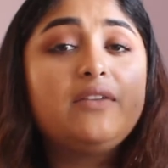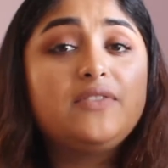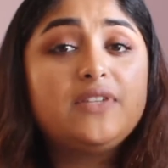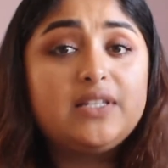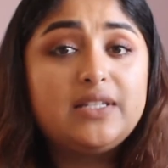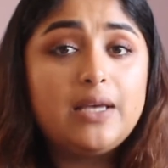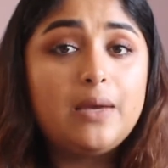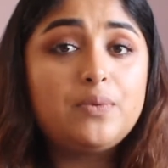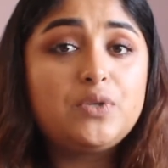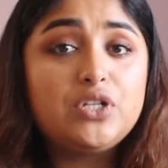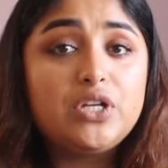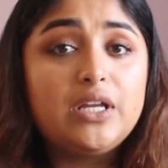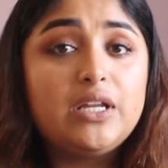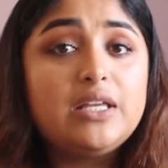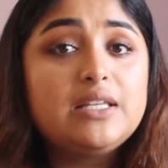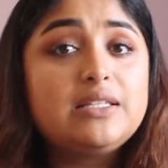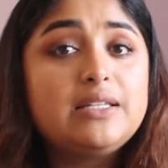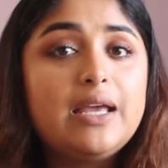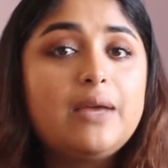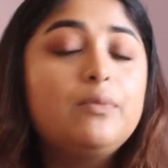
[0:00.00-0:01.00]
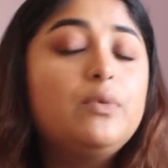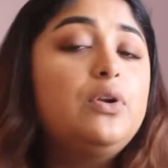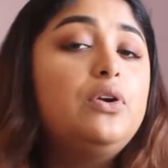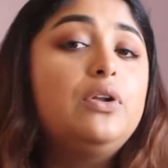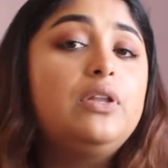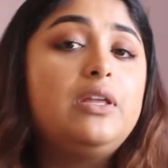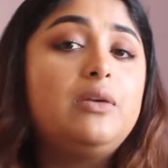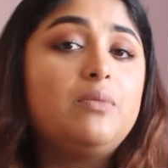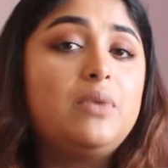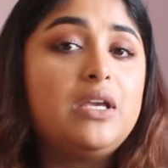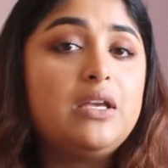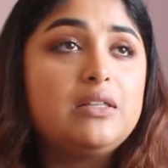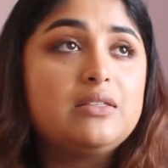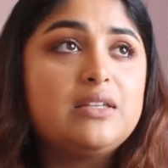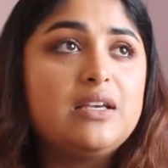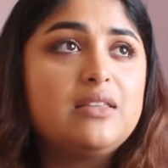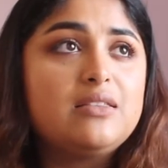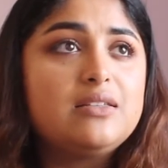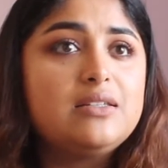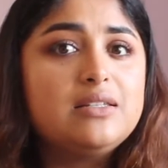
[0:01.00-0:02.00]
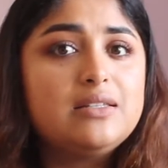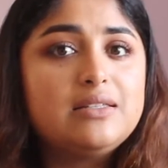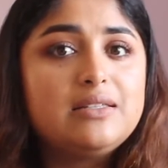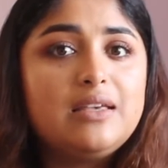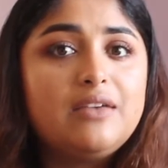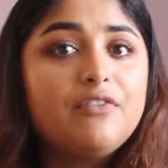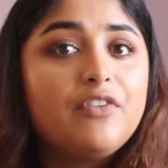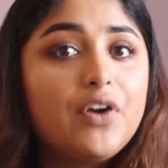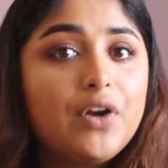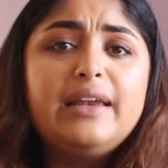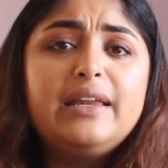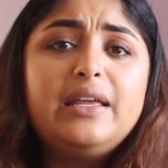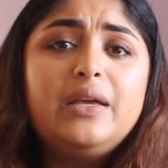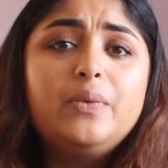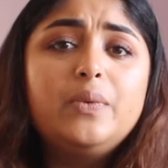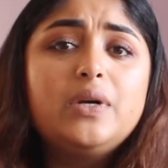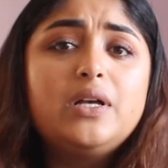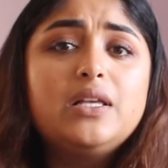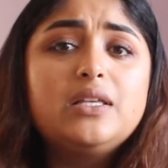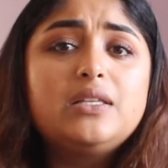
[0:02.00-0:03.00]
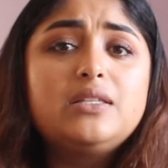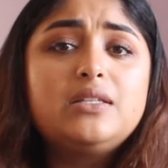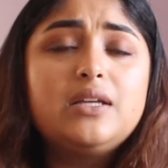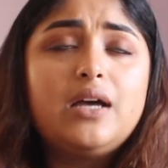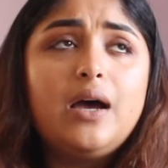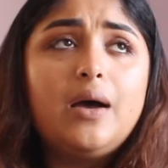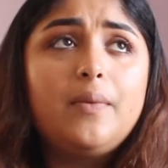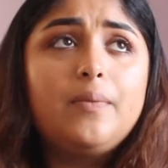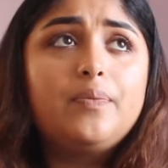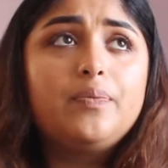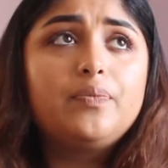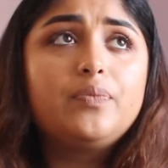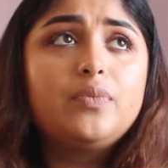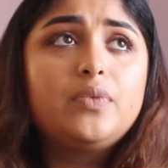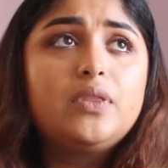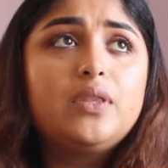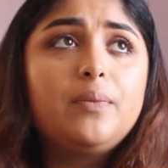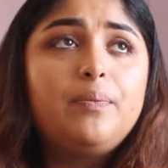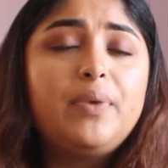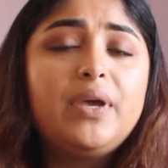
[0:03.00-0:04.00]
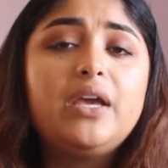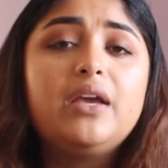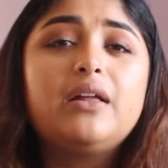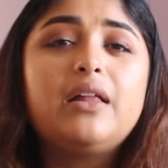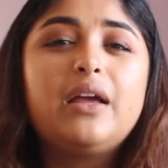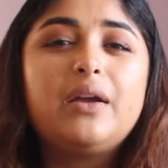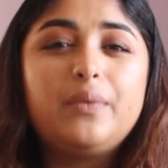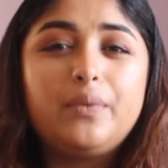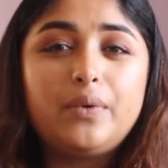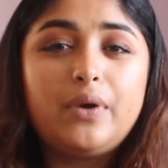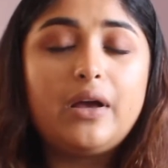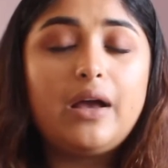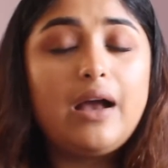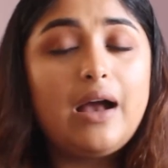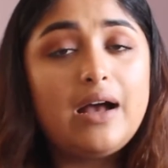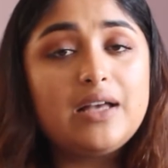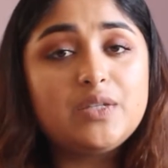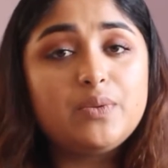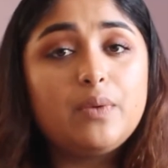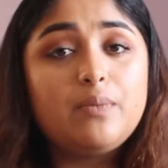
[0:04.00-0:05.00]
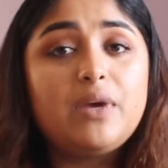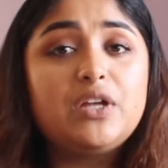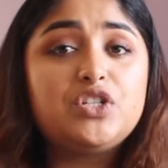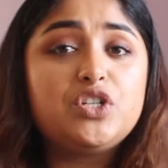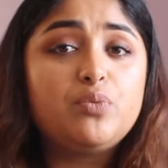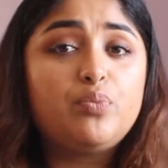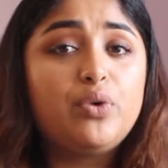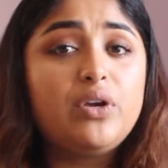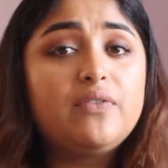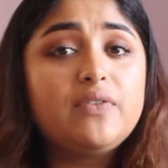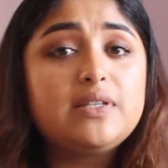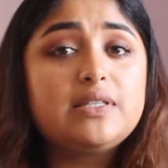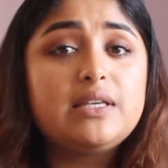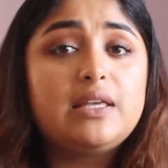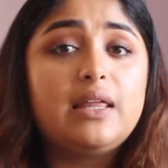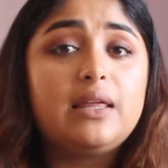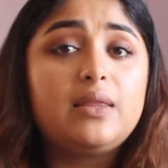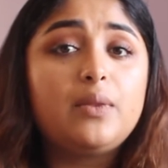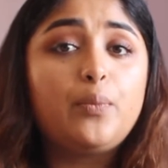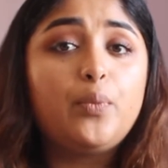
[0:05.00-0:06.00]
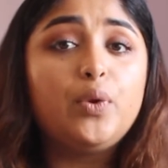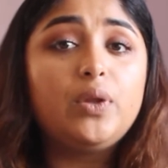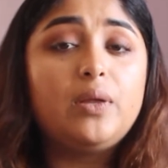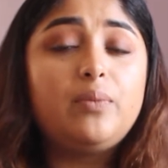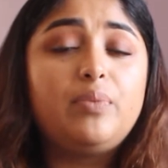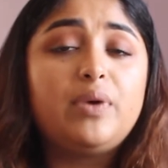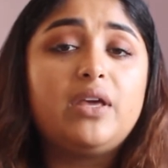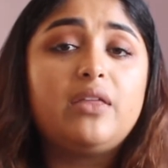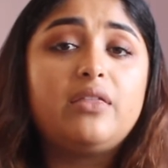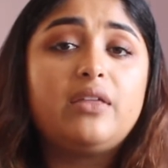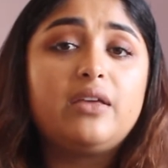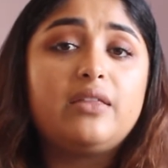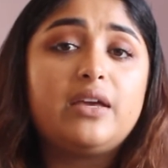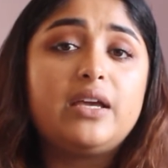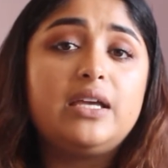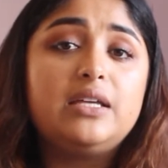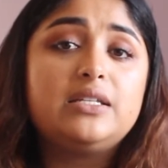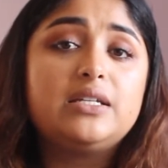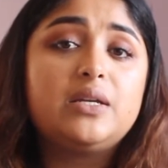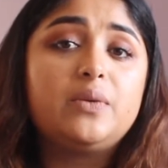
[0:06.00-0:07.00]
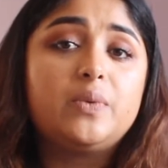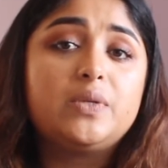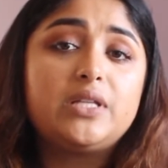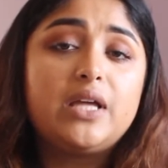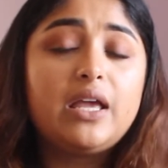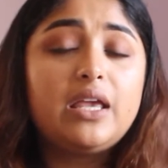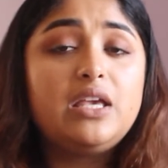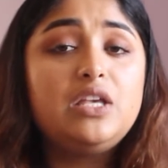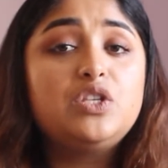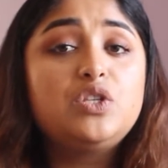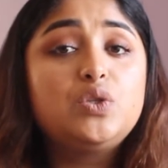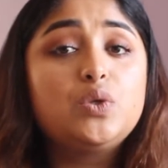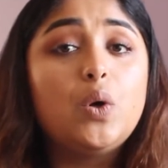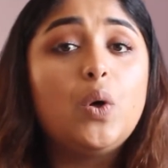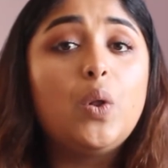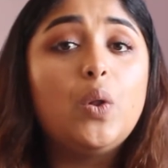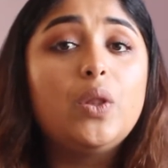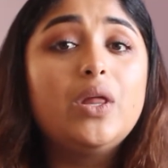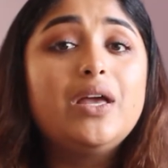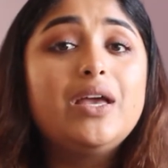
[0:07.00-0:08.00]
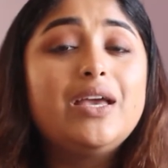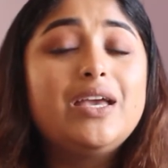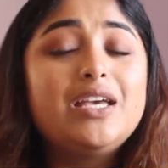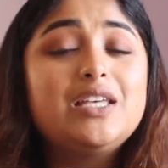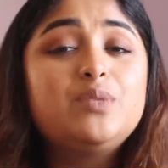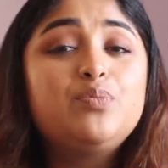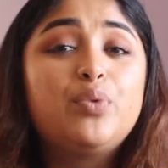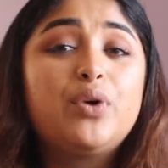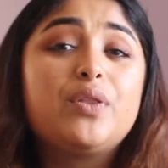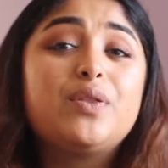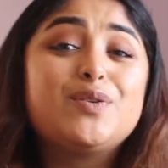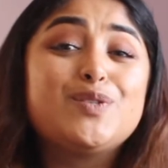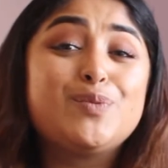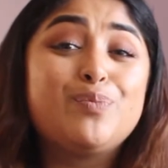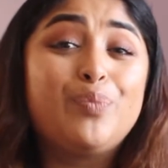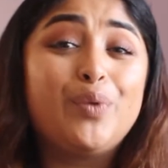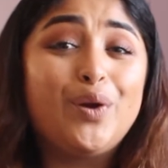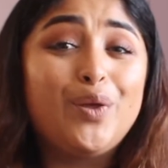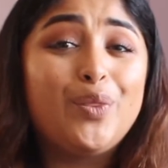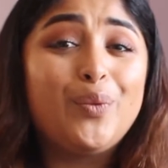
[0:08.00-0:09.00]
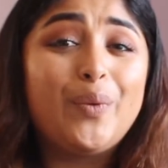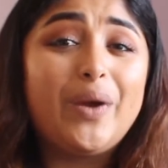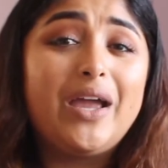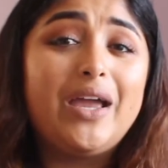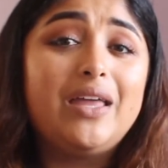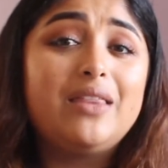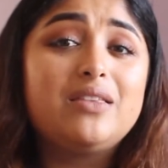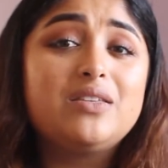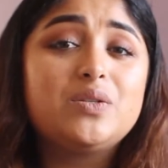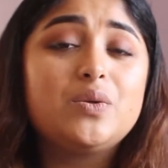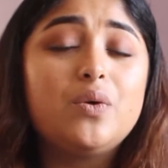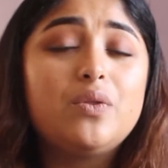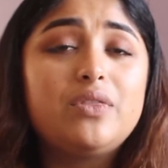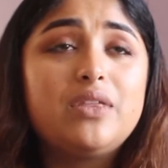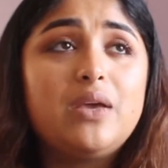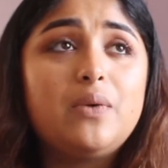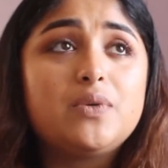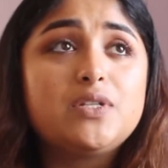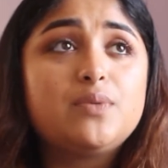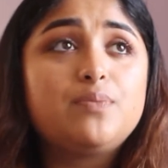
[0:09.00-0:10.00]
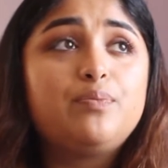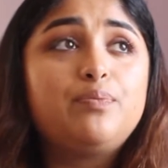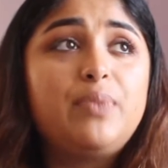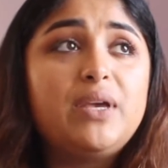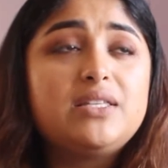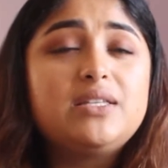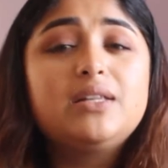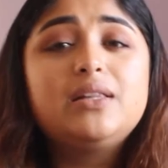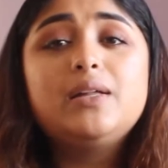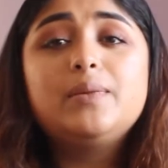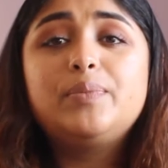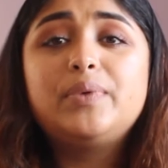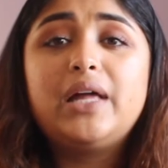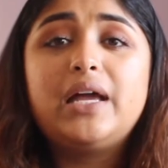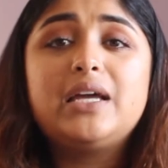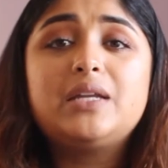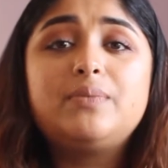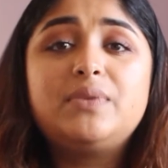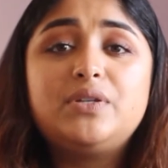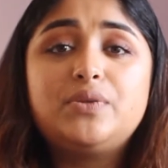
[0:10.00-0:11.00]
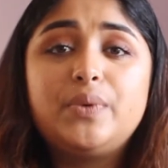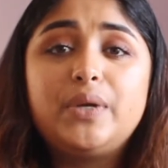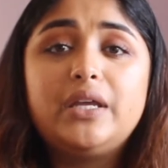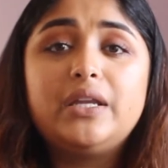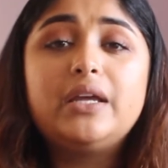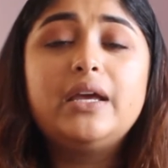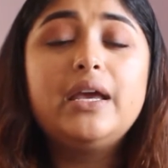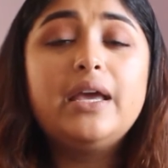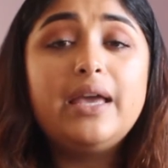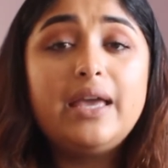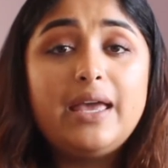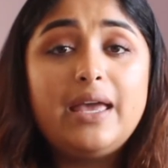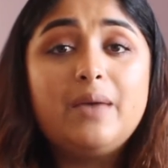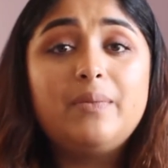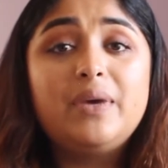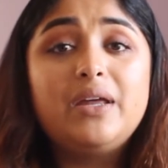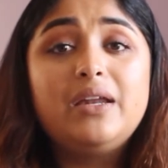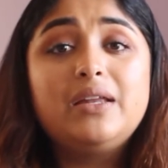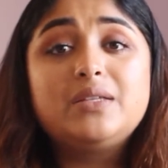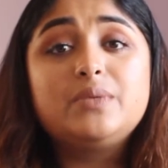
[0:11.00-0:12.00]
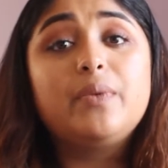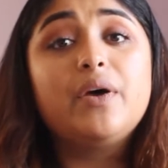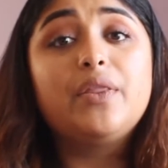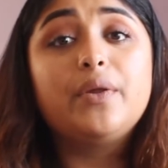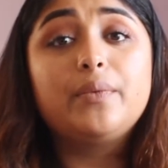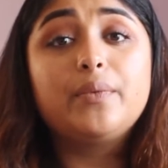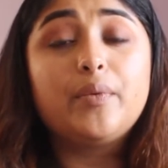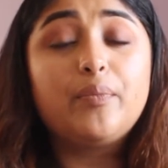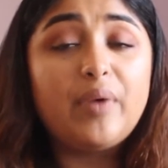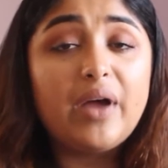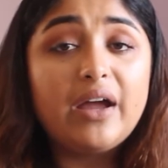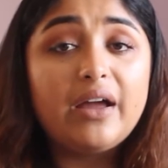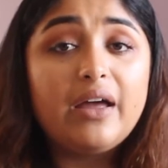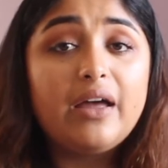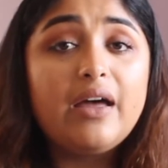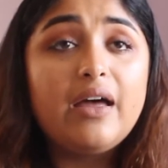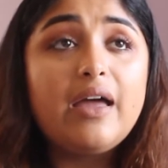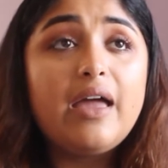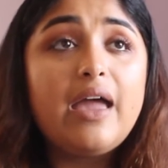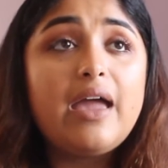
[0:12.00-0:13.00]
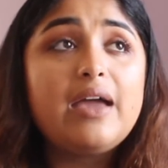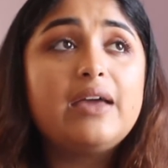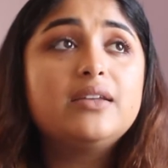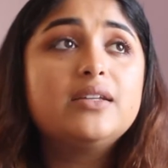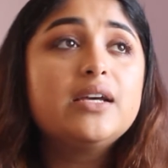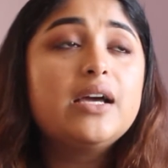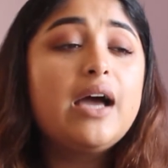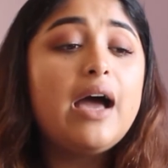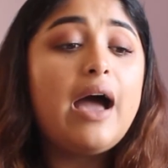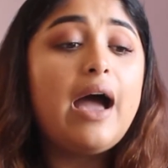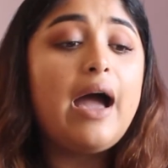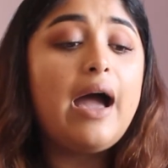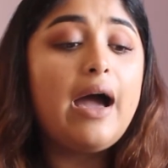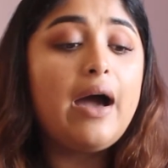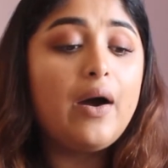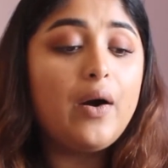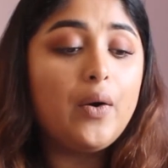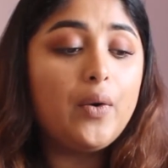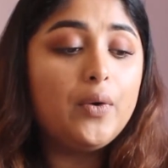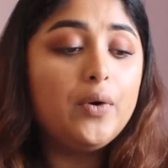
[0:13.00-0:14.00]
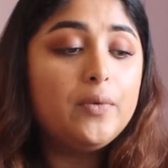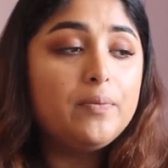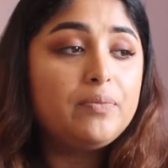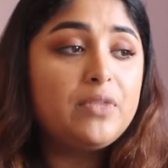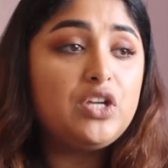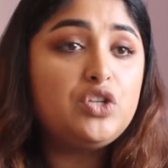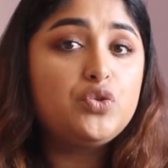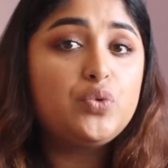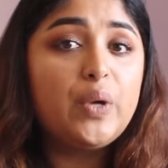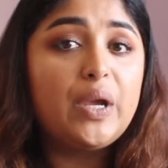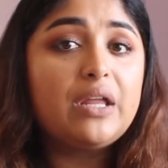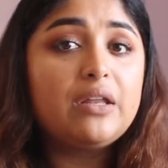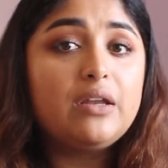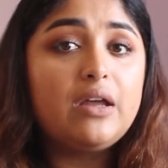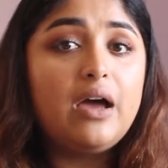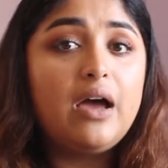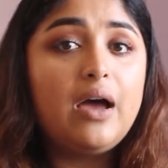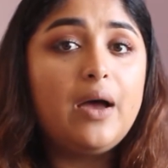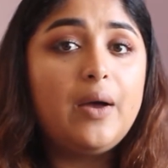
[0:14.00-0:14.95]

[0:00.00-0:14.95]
of deception. His name literally means like the deceiver. And he was the big, like, as we mentioned previously, like the really big thing that he did was that he stole his brother's birthright. And this whole thing was basically a plan between him and his mother Rebekah, and how they tricked